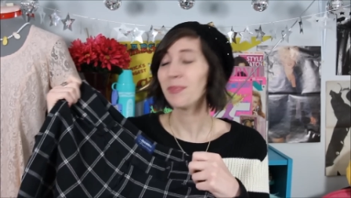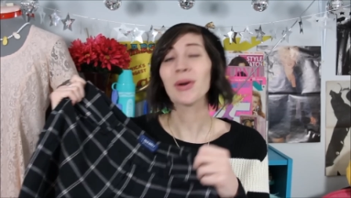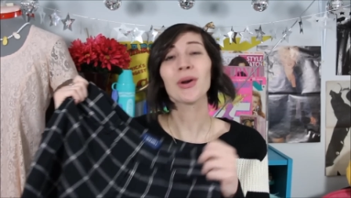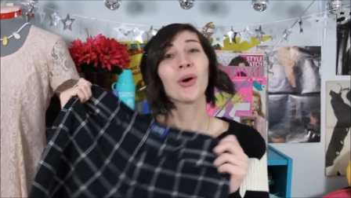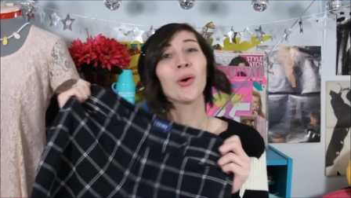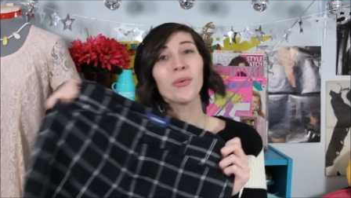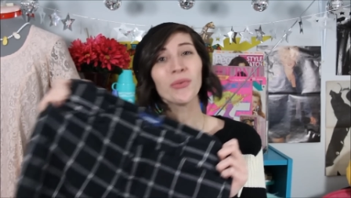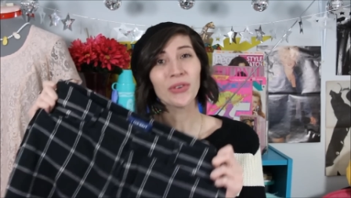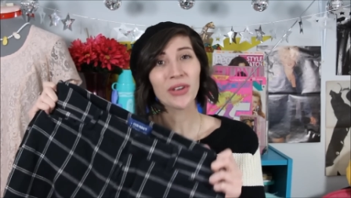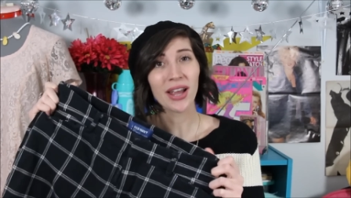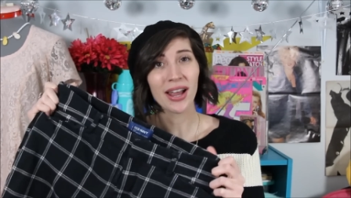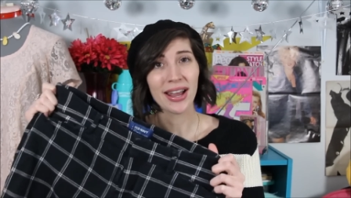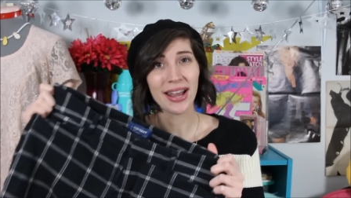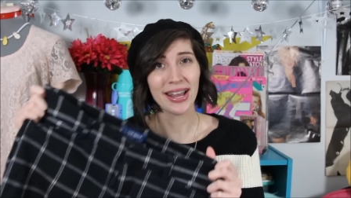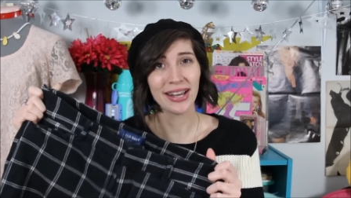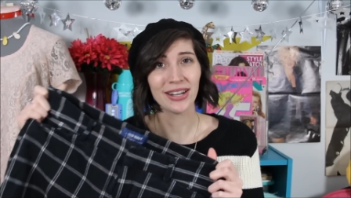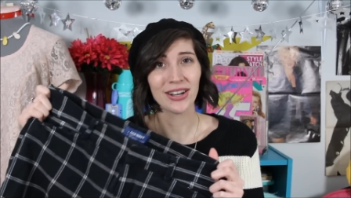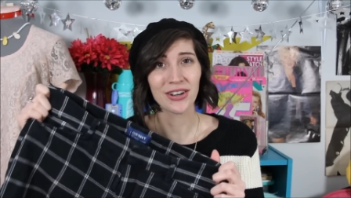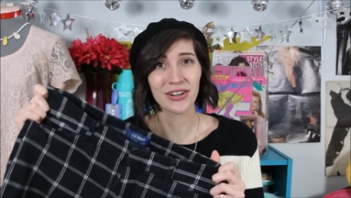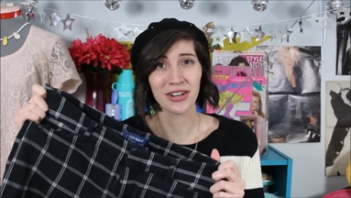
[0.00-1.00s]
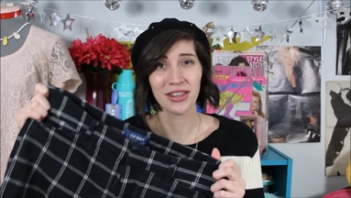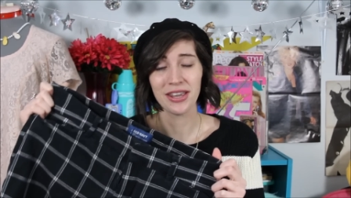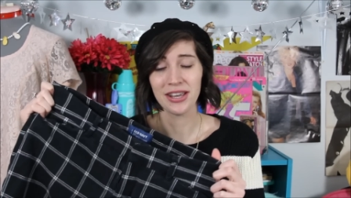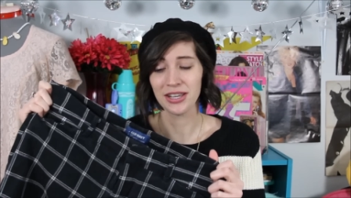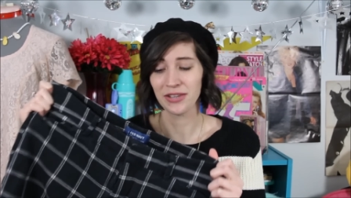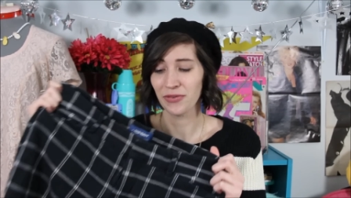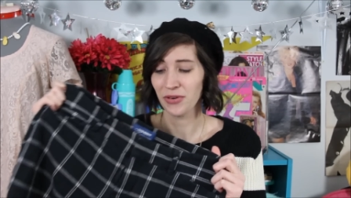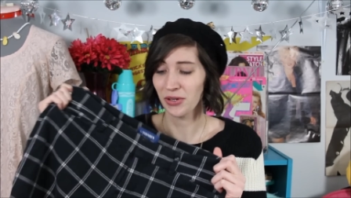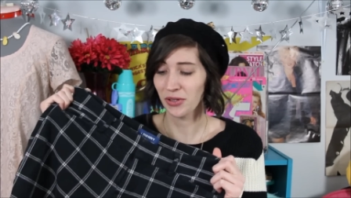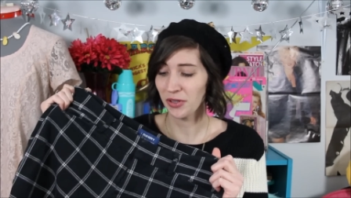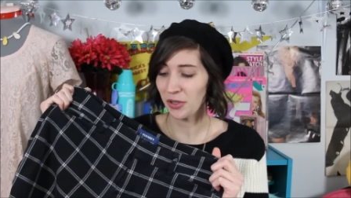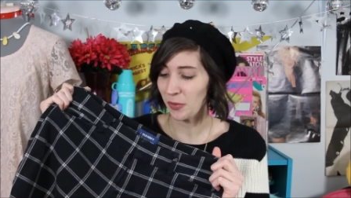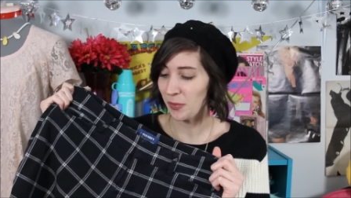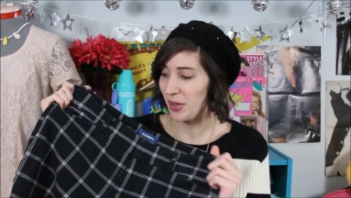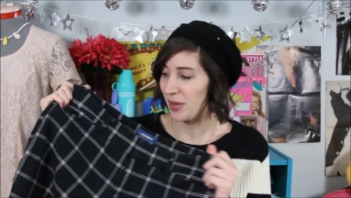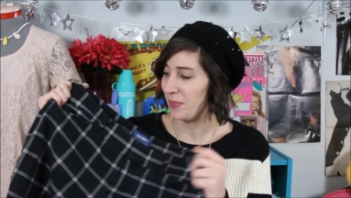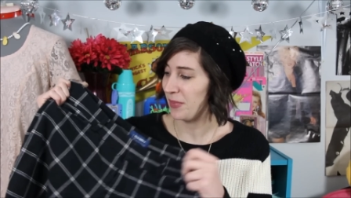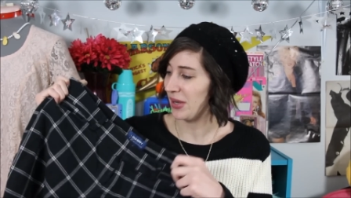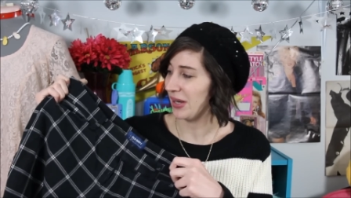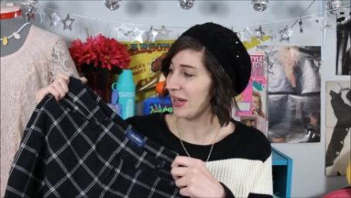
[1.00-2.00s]
But hopefully I hang on to these for a little
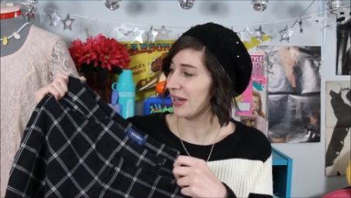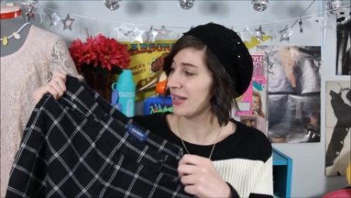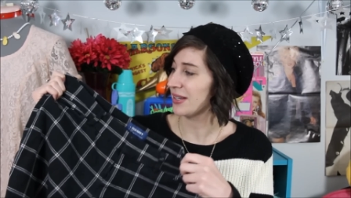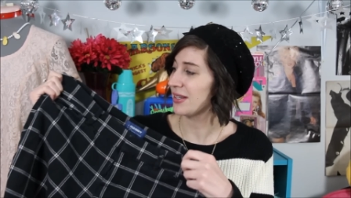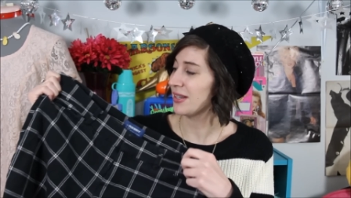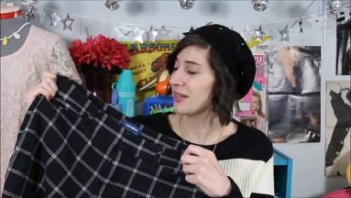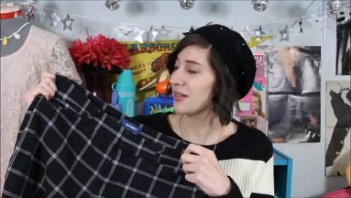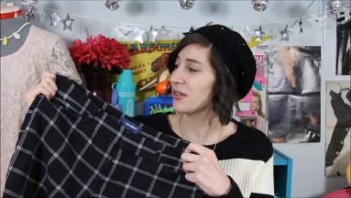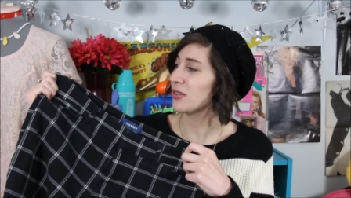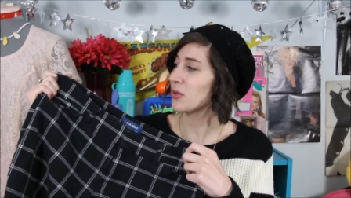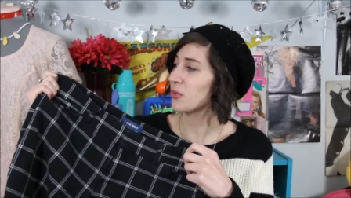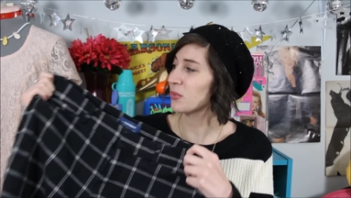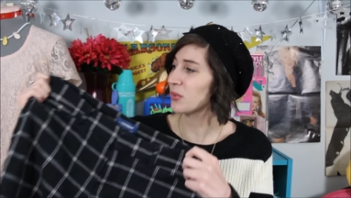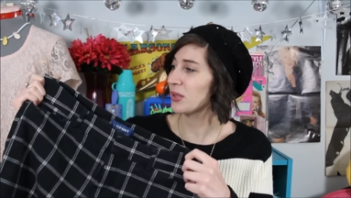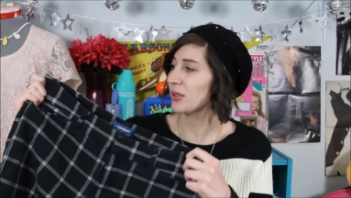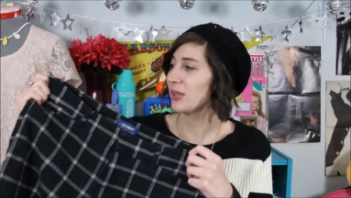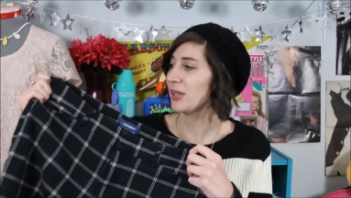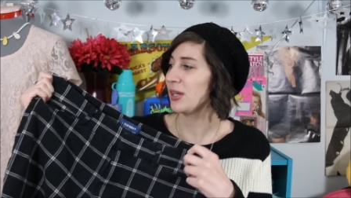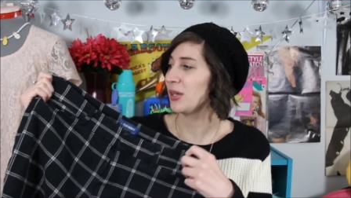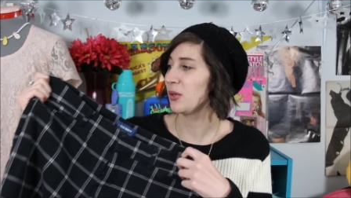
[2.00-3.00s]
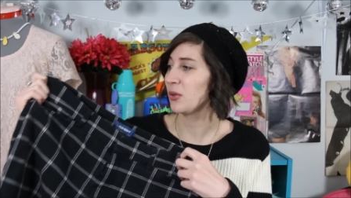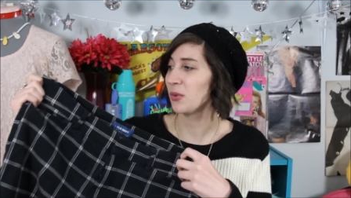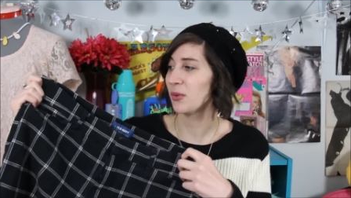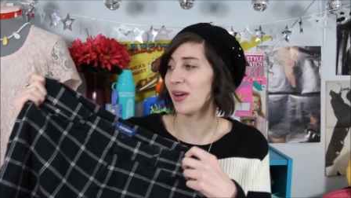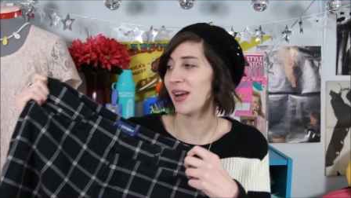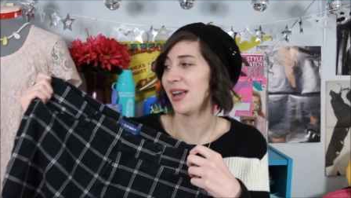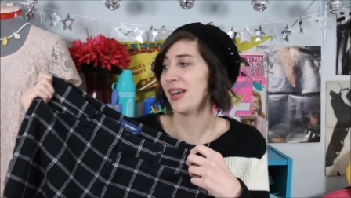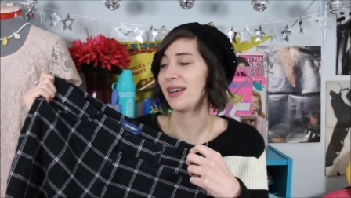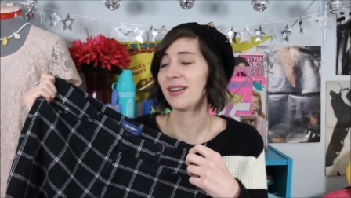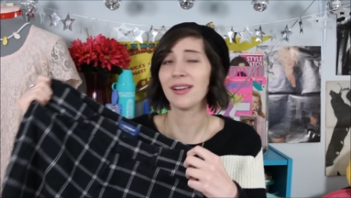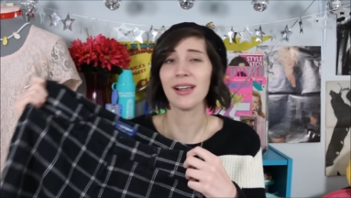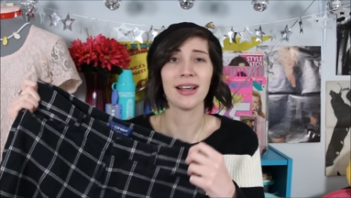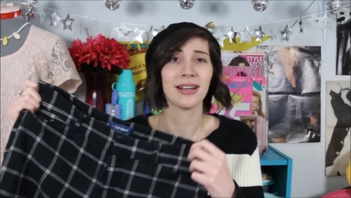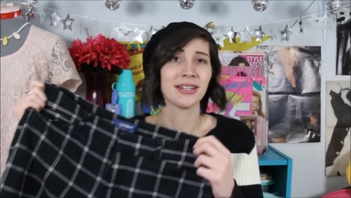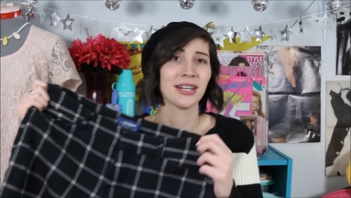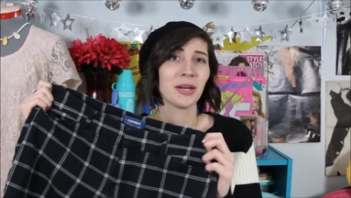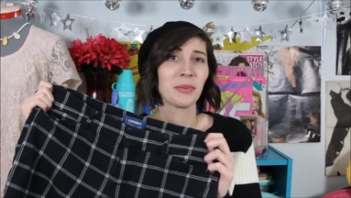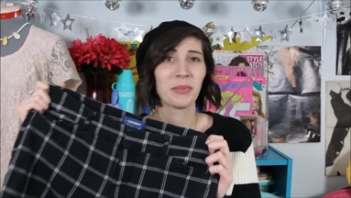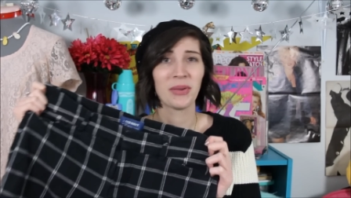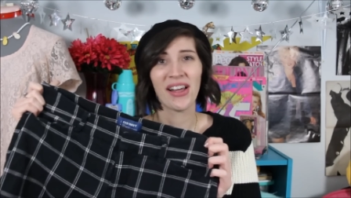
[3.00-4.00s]
bit because this is a really great
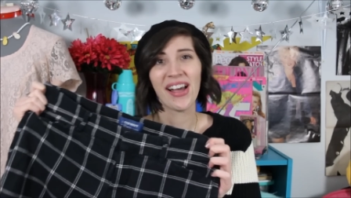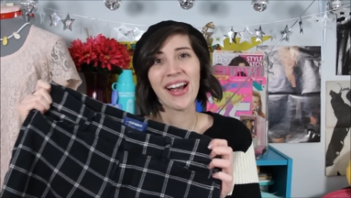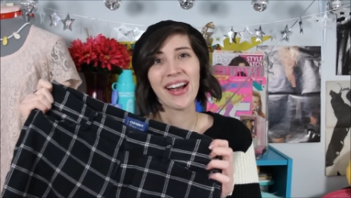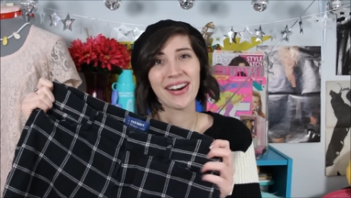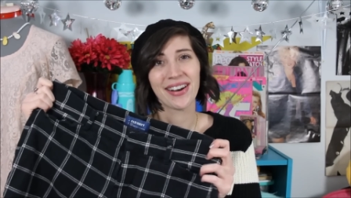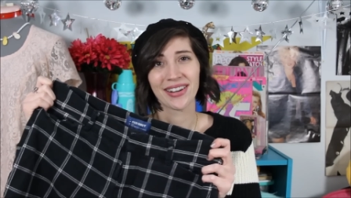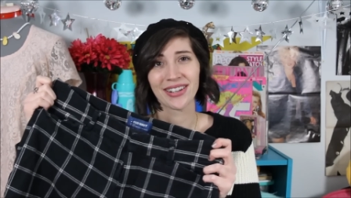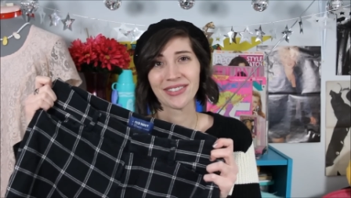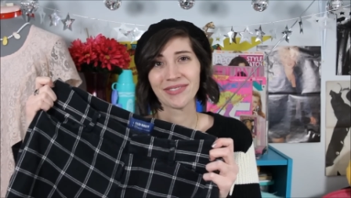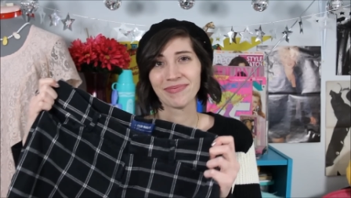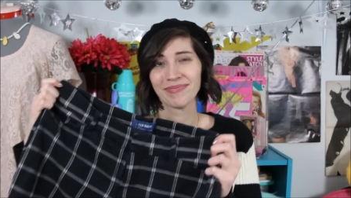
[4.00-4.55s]
classic plaid.